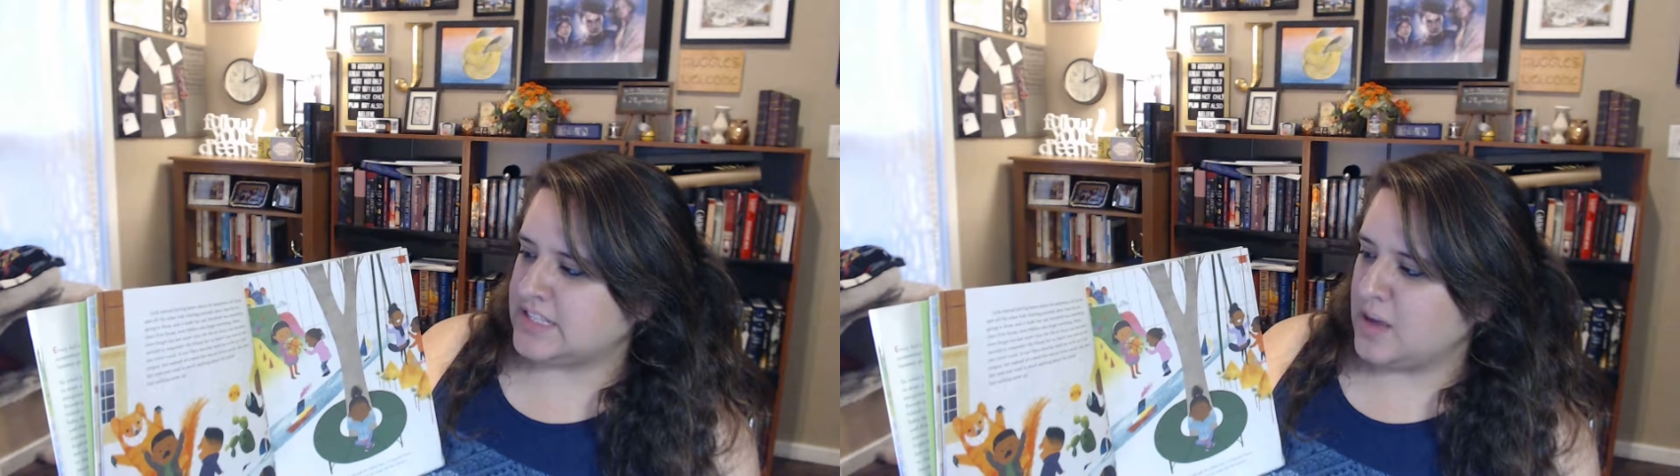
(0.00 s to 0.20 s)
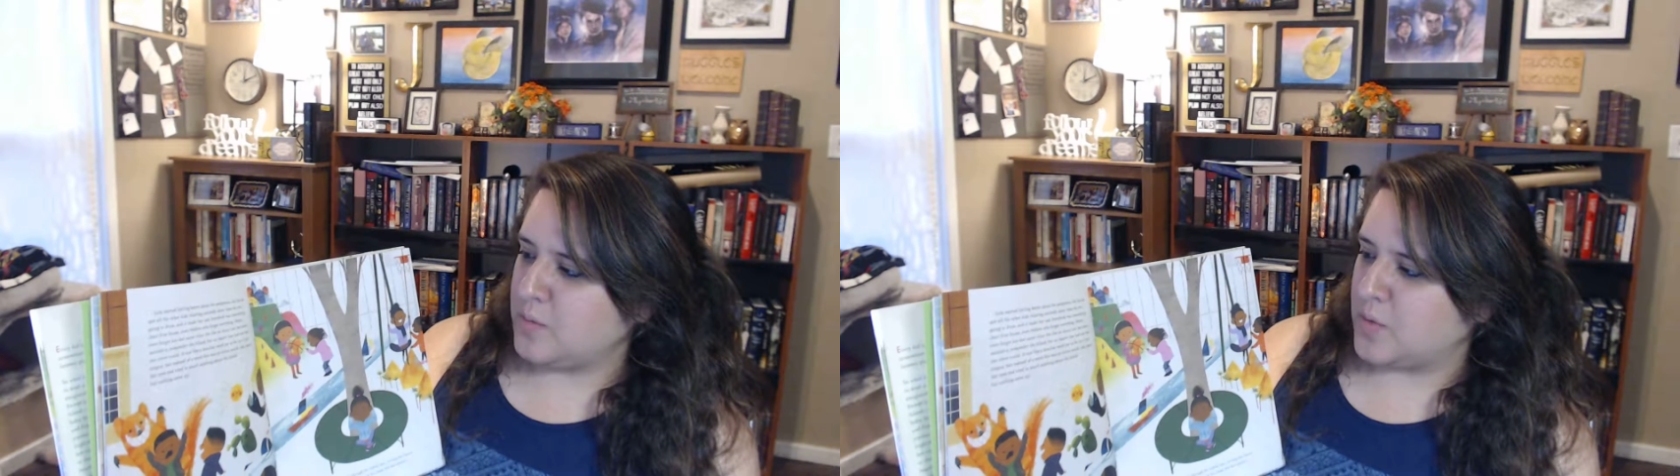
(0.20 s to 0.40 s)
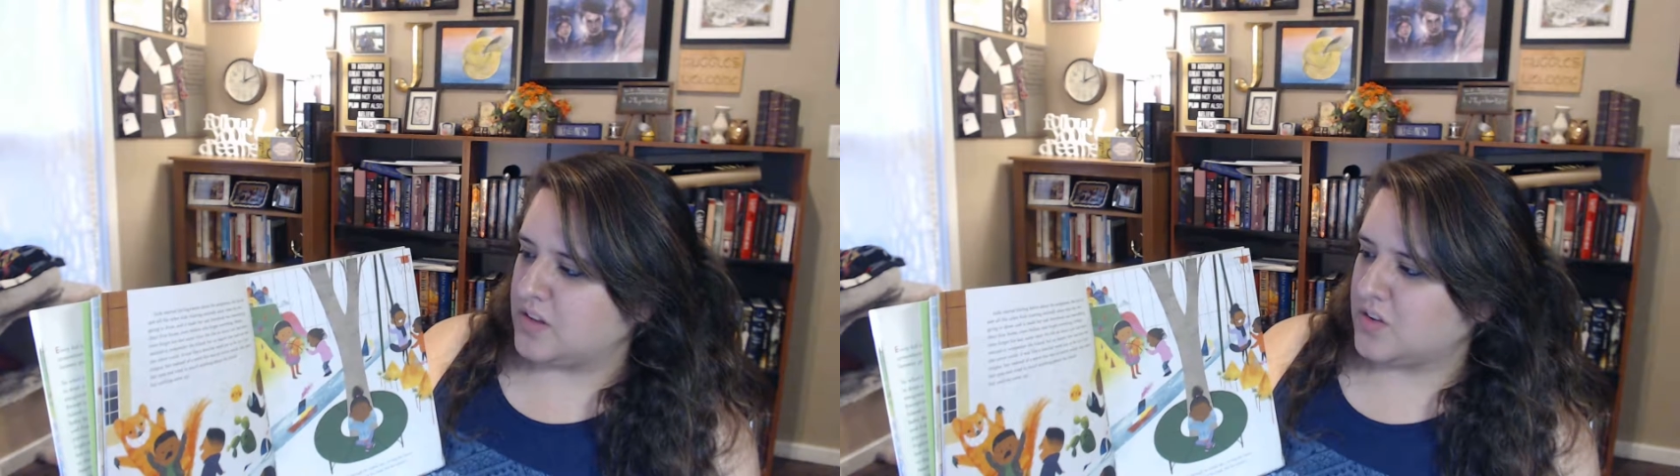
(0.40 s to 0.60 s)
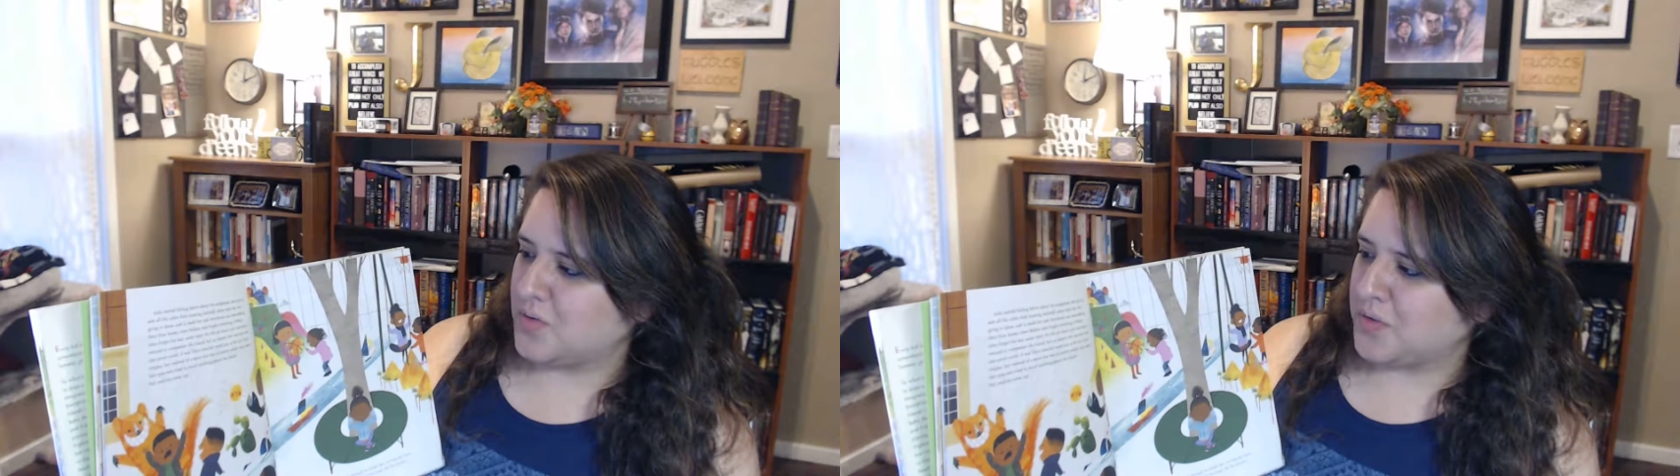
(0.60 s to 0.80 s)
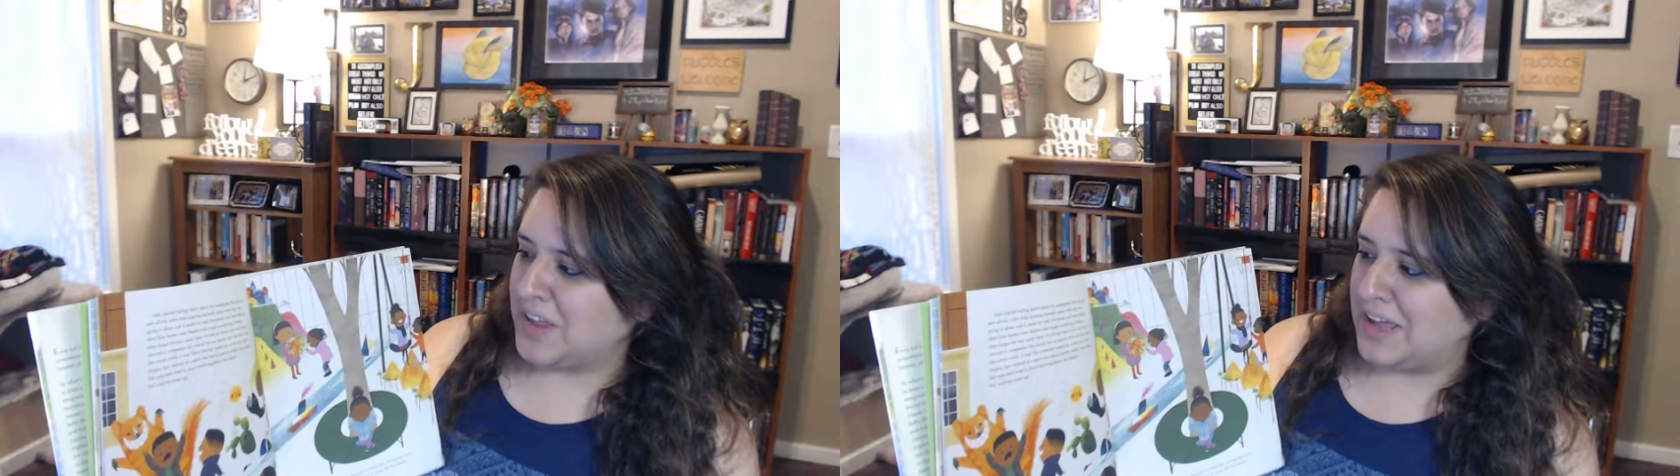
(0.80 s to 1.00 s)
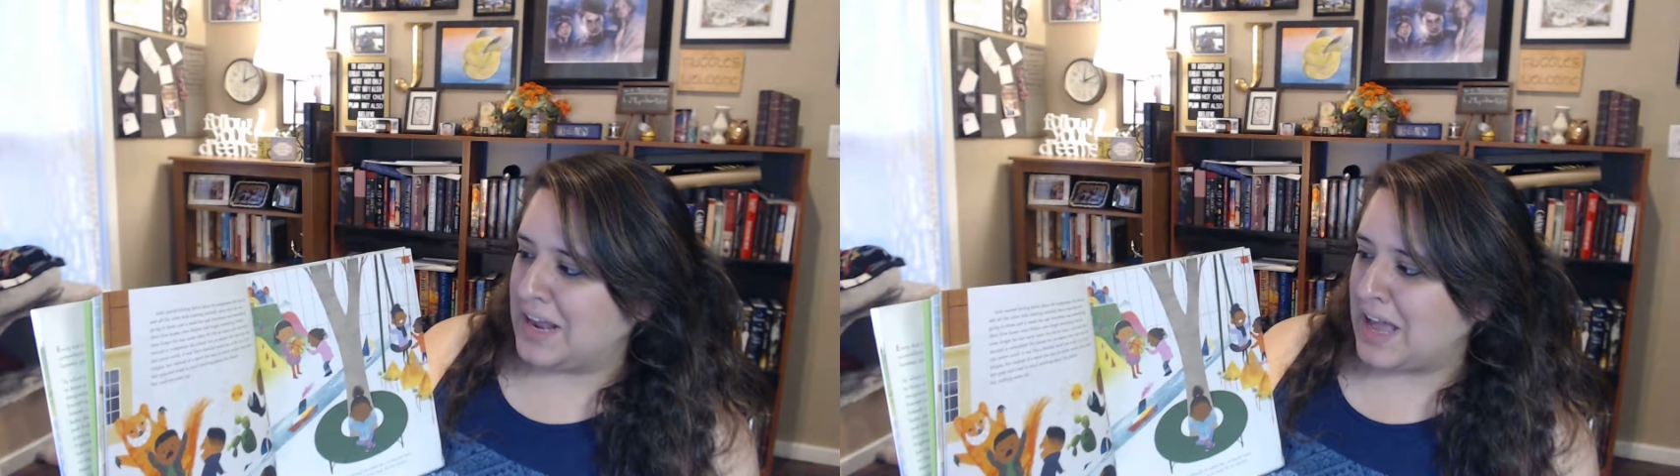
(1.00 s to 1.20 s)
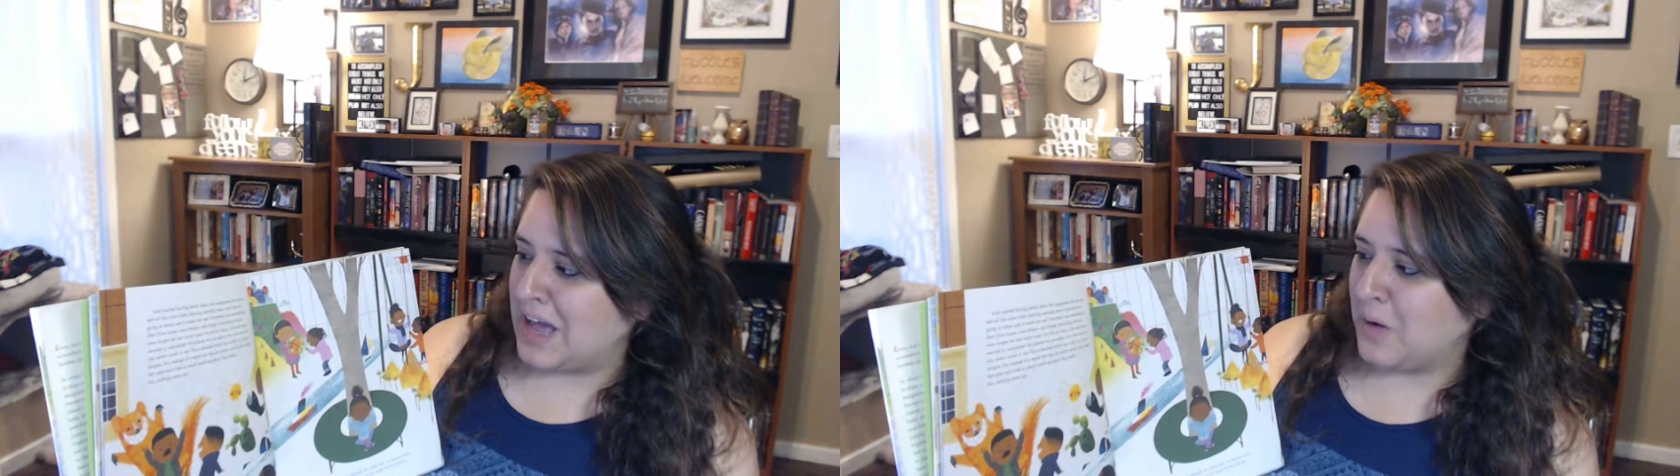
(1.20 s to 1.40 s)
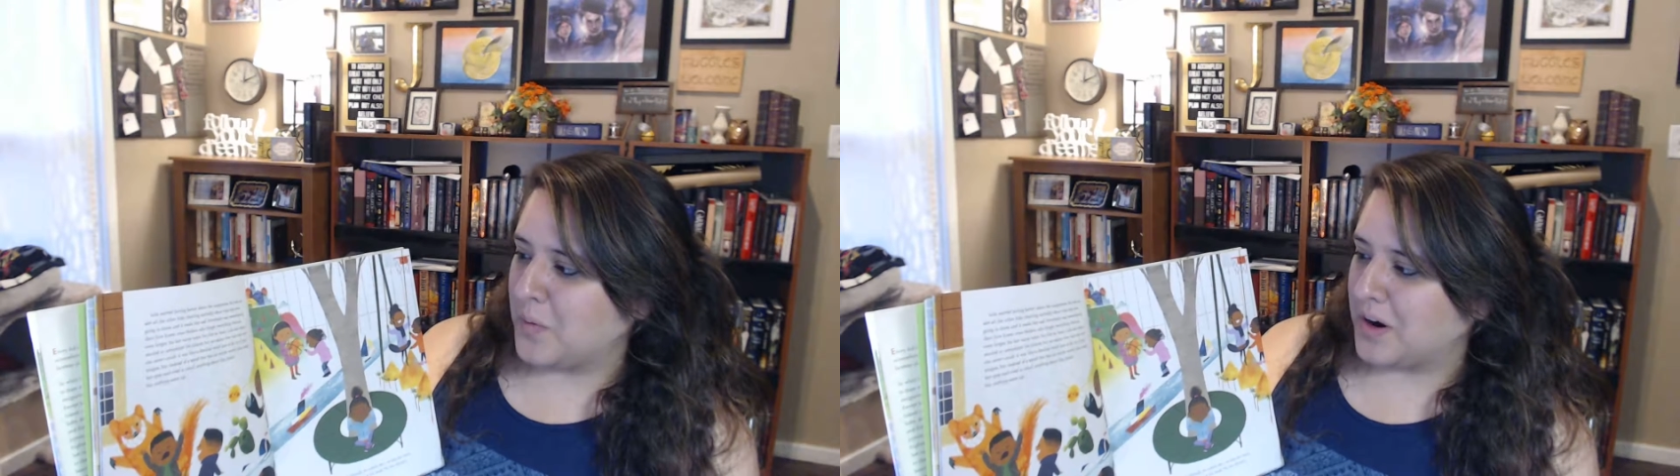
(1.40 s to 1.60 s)
name once, for like an
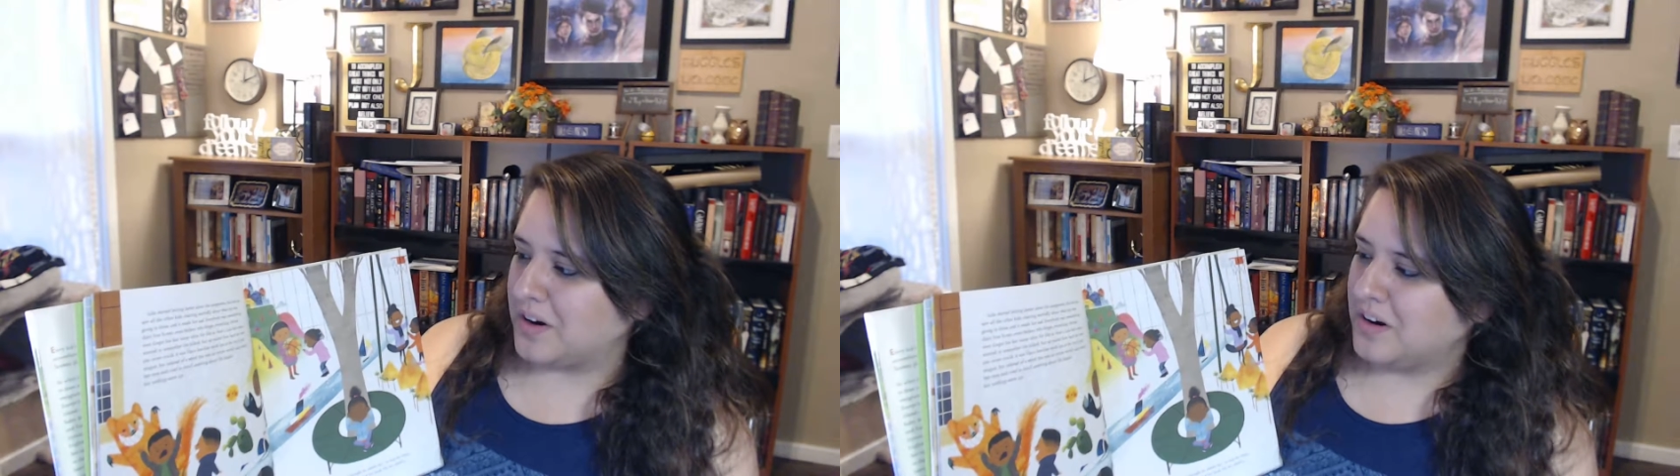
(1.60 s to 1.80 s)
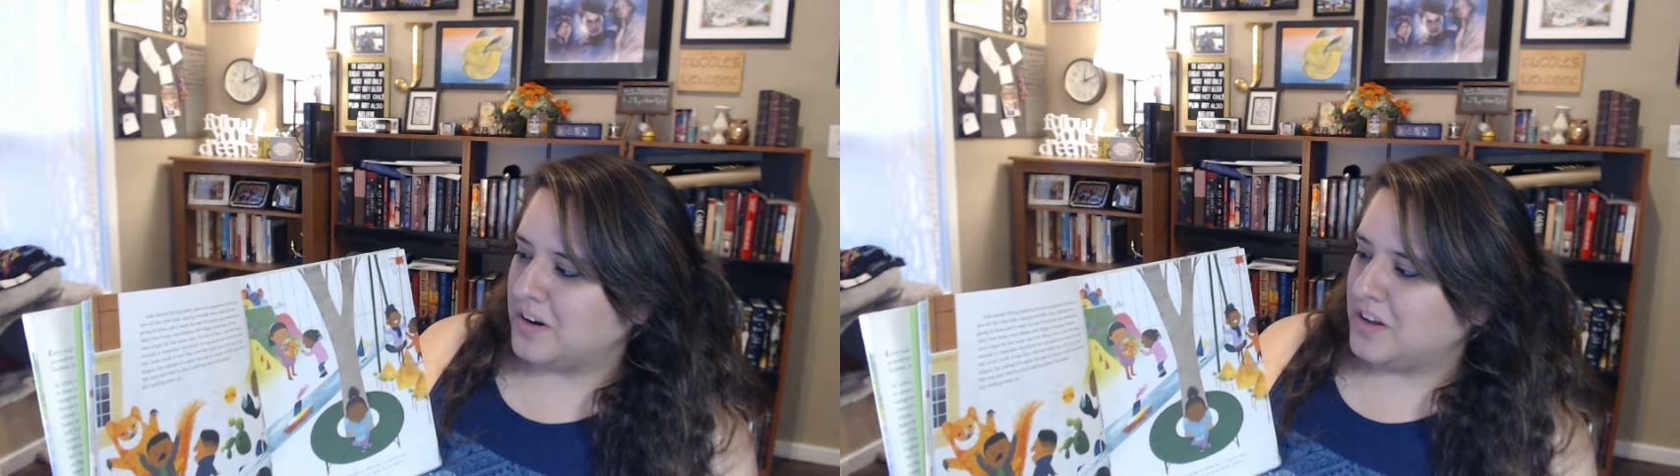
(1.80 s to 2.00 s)
hour.